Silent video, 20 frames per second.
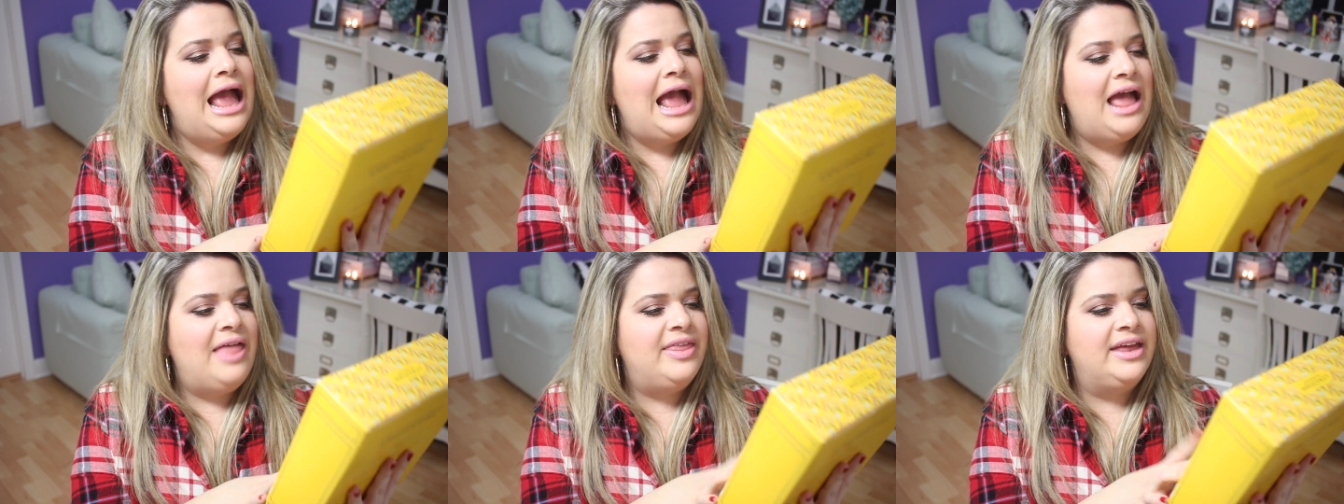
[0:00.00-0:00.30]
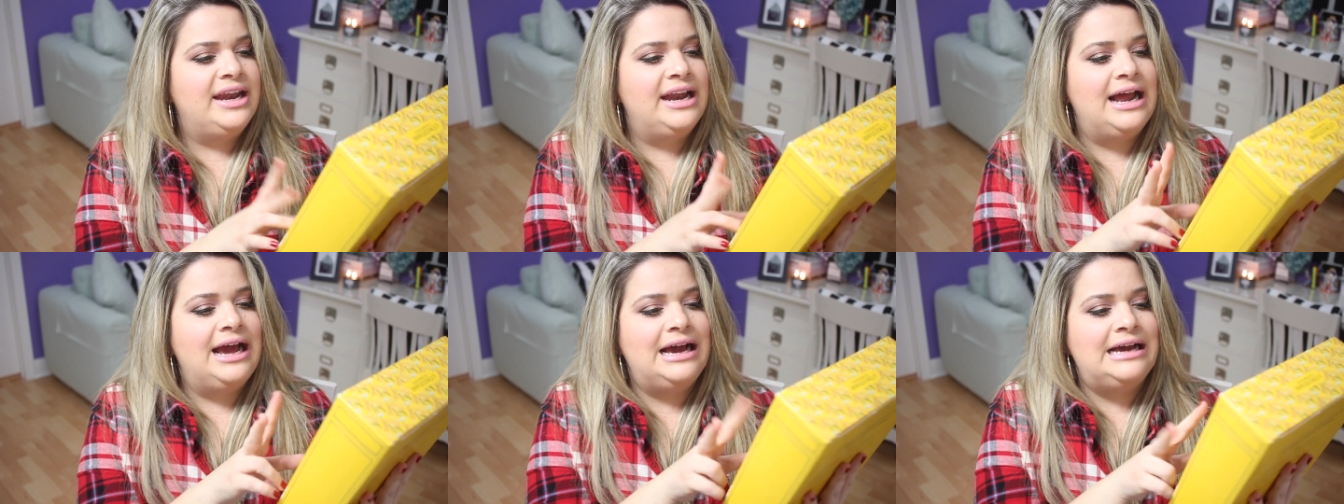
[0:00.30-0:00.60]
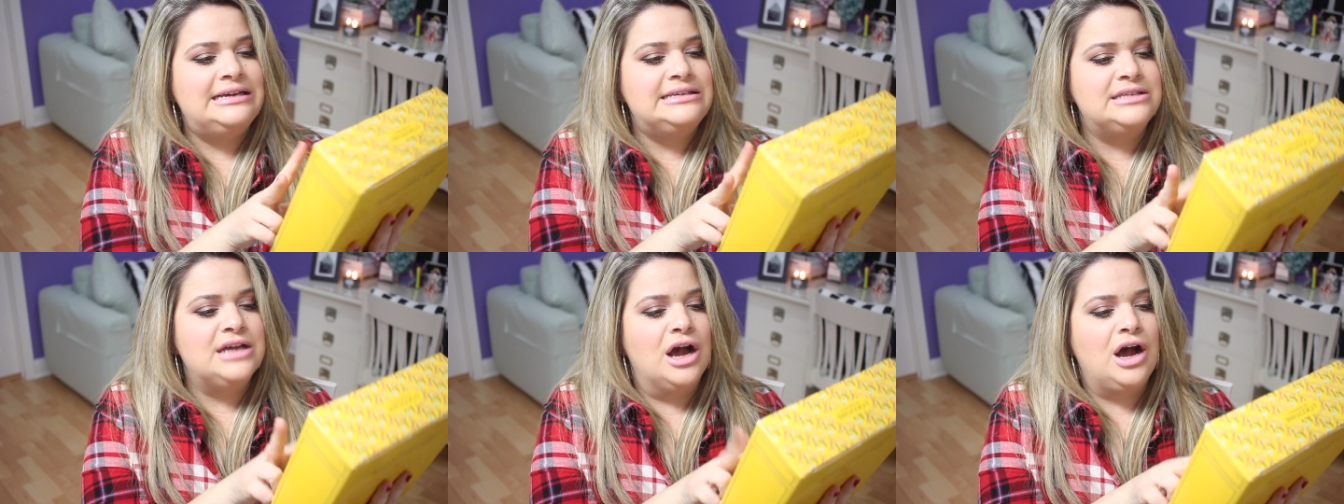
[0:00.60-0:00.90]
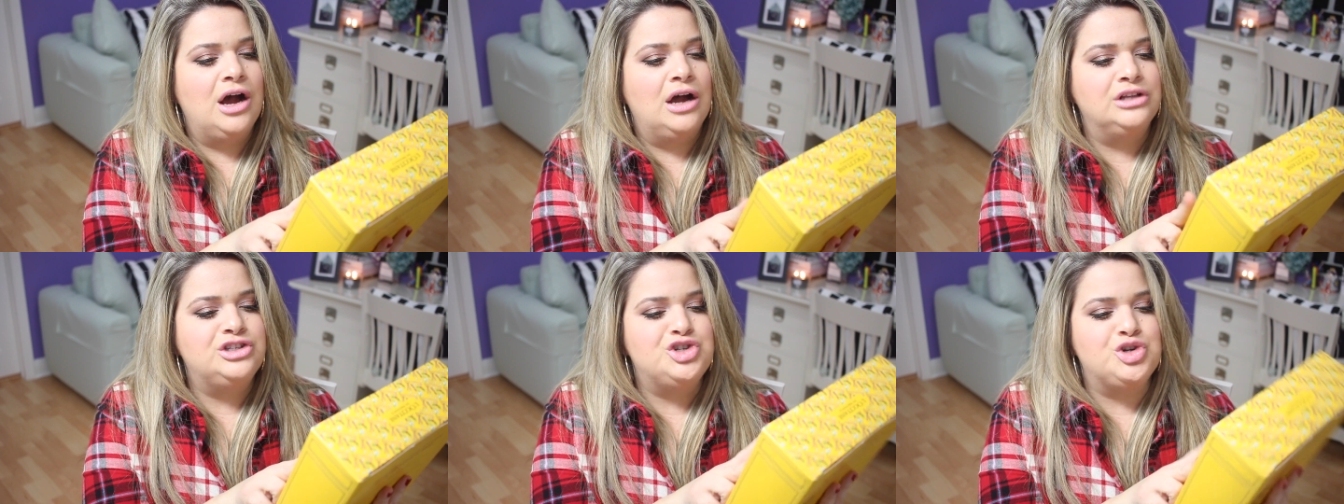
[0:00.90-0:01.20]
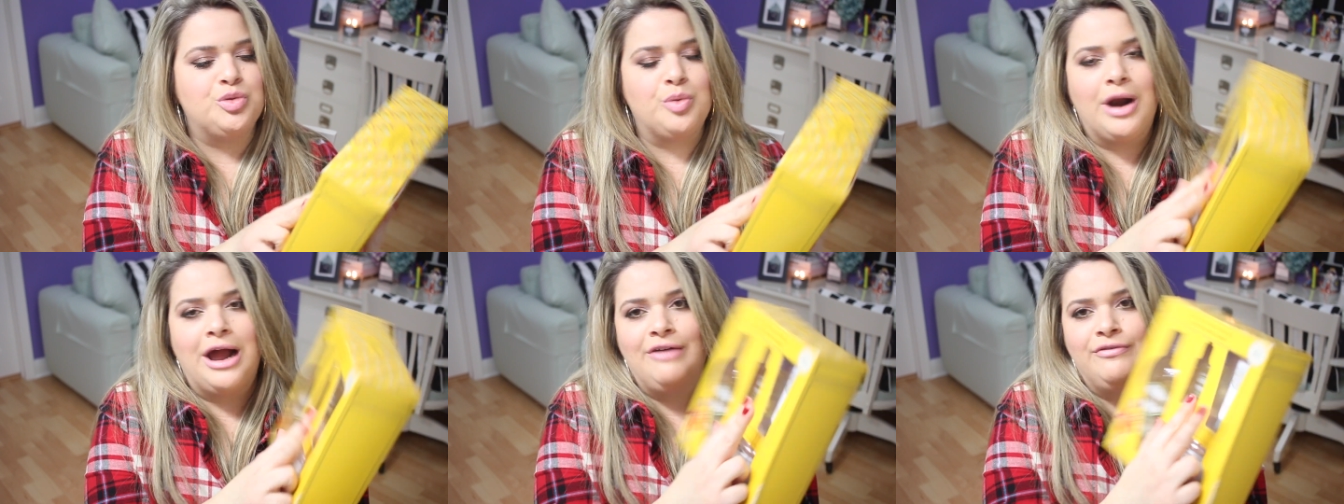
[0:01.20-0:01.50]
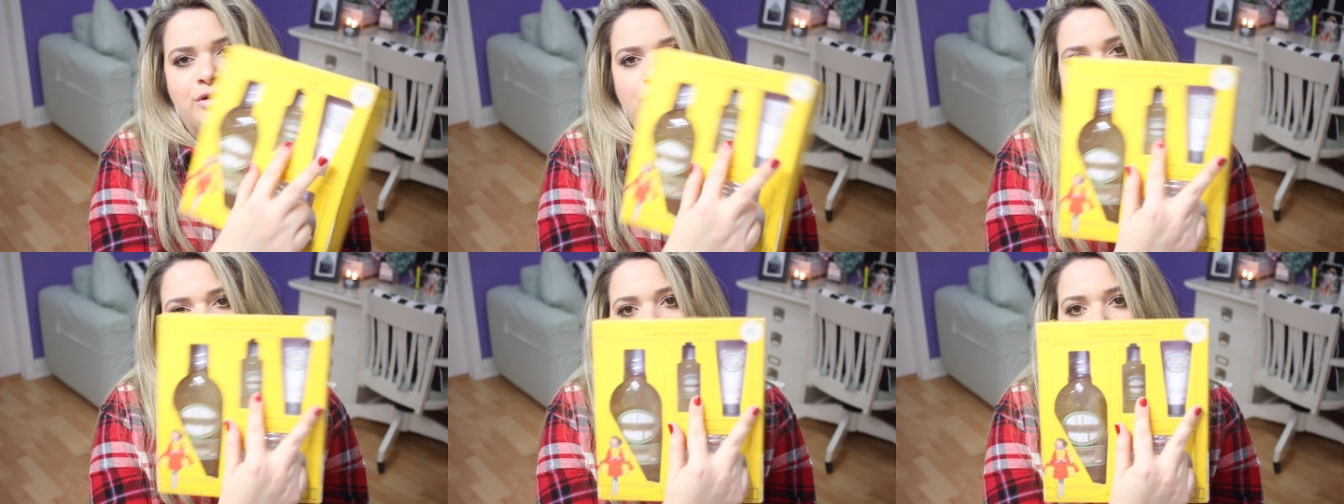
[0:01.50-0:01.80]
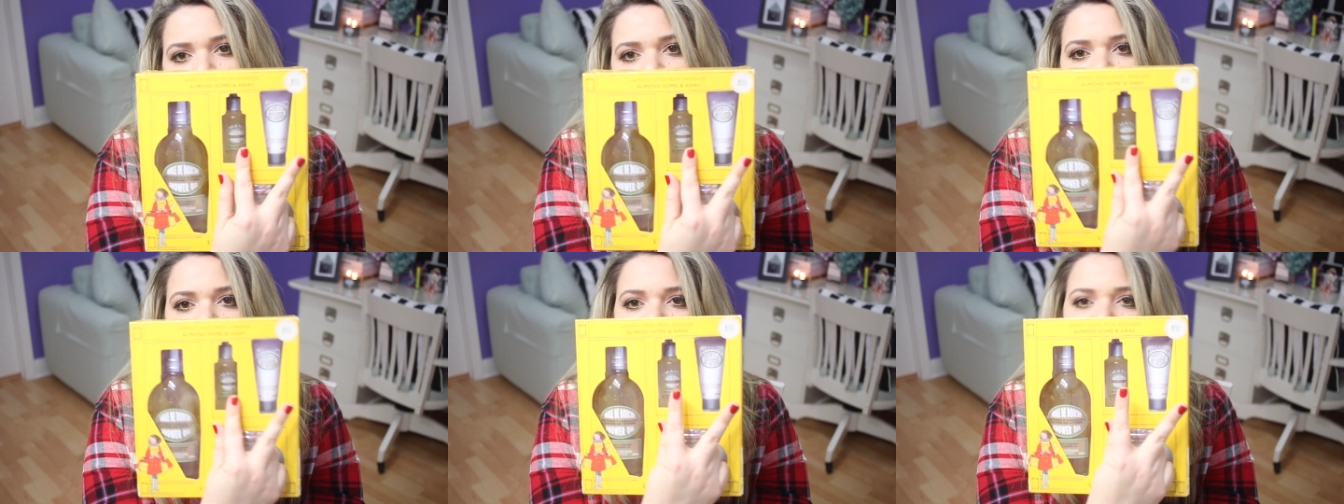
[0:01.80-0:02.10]
And then it has a travel
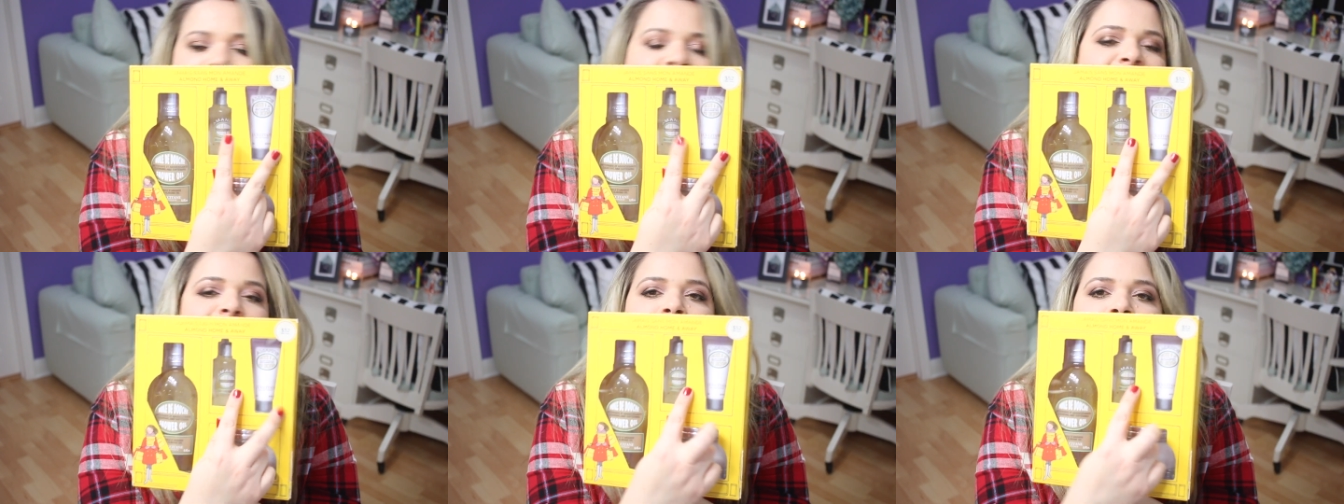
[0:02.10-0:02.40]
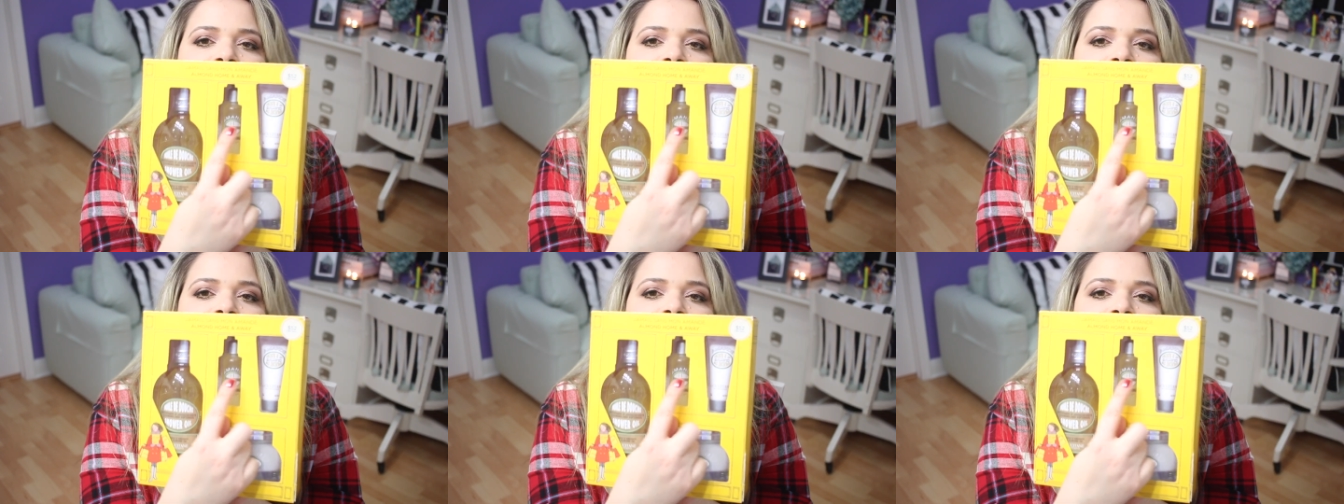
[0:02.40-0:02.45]
of each.